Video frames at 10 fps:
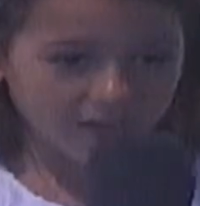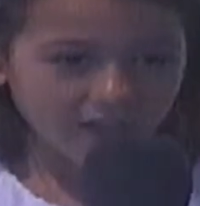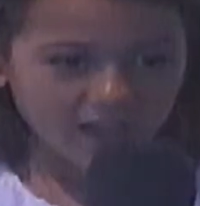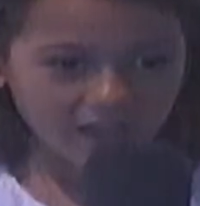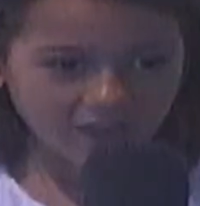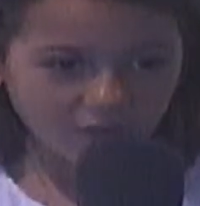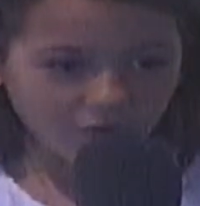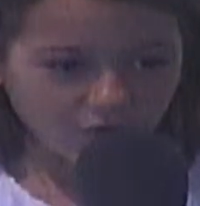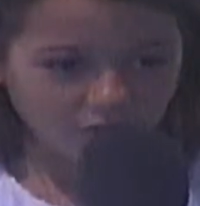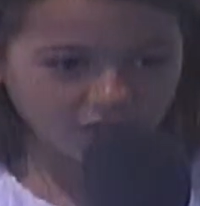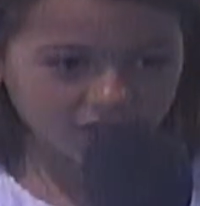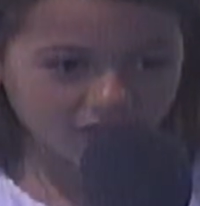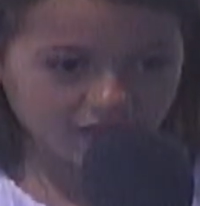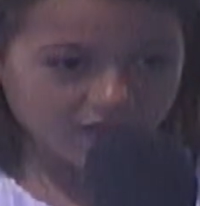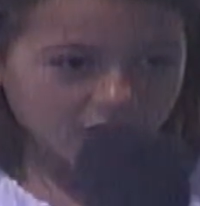And the only
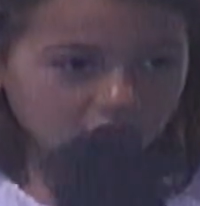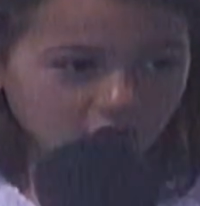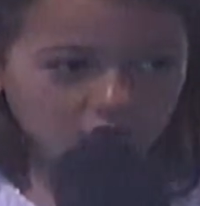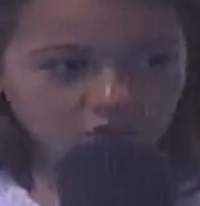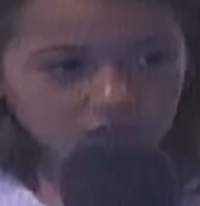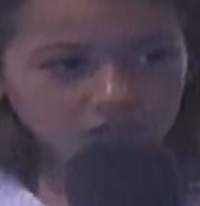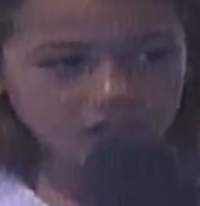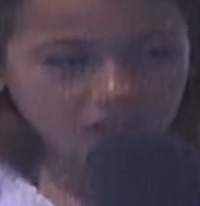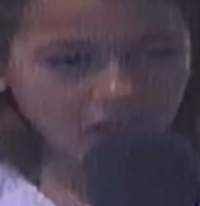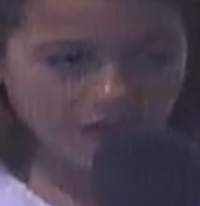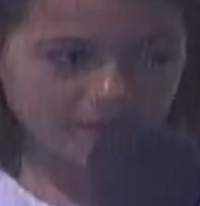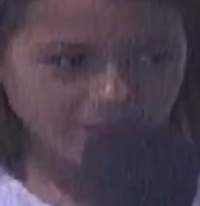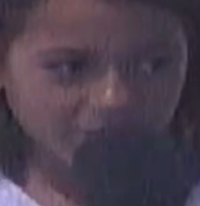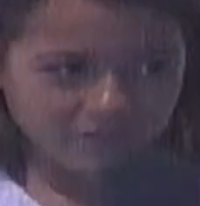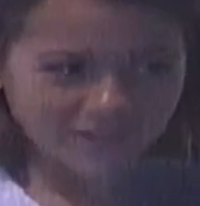time
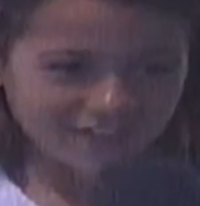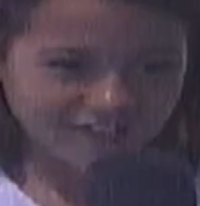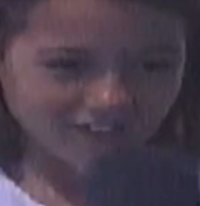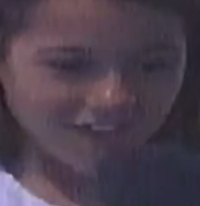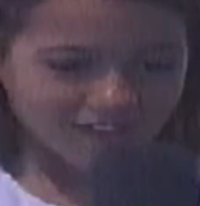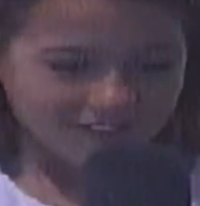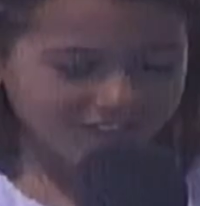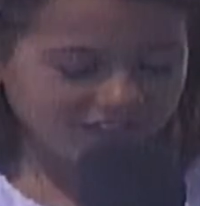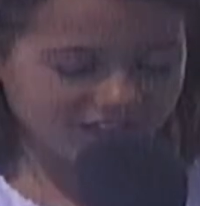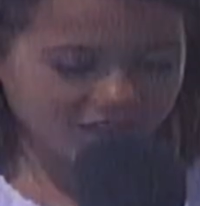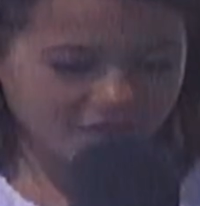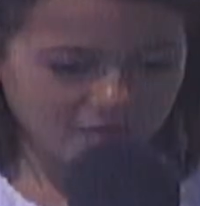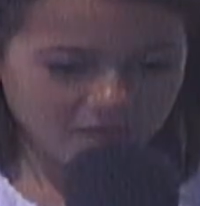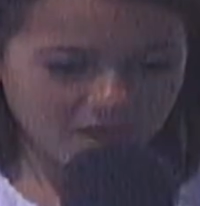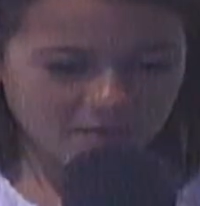he
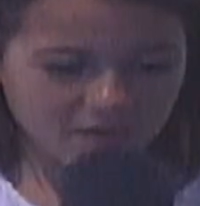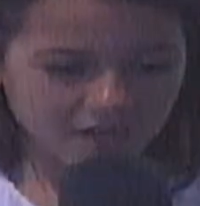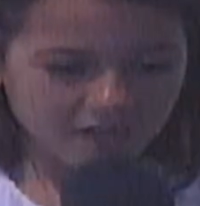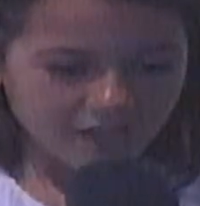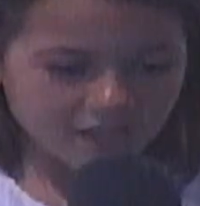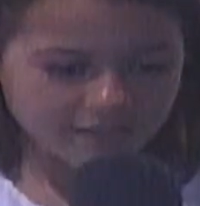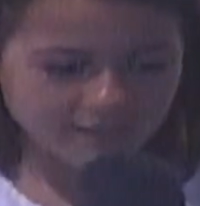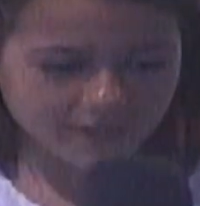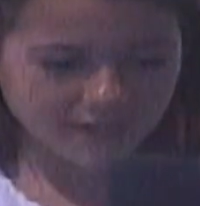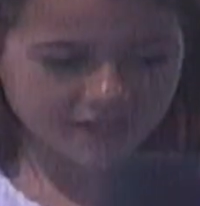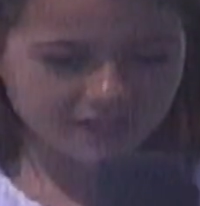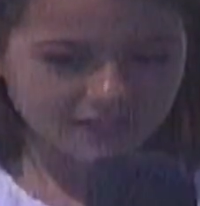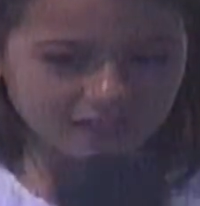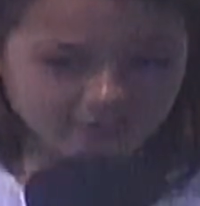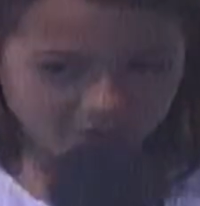remembered is because
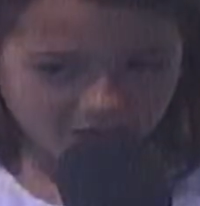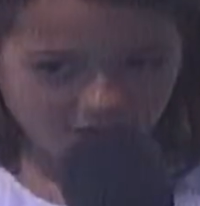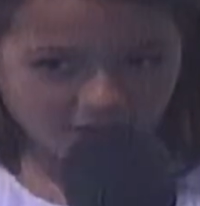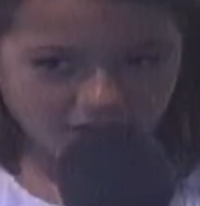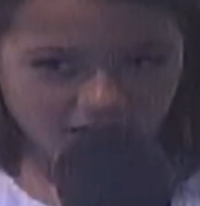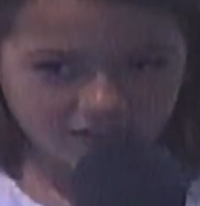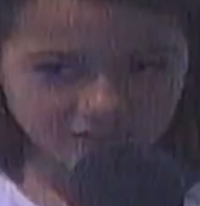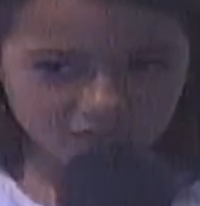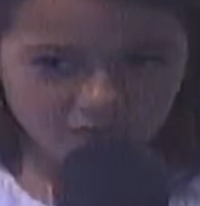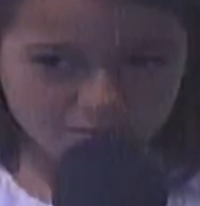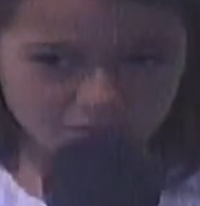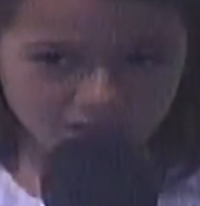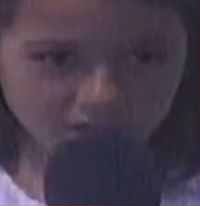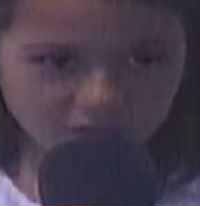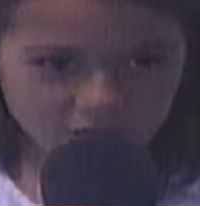the Pharaoh had a troubling
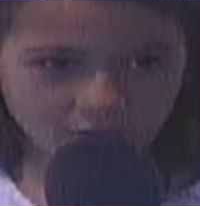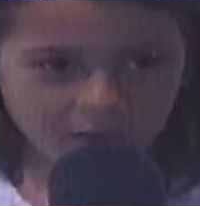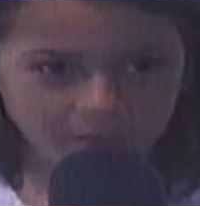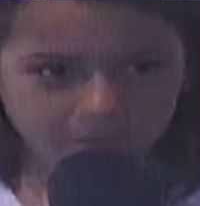dream.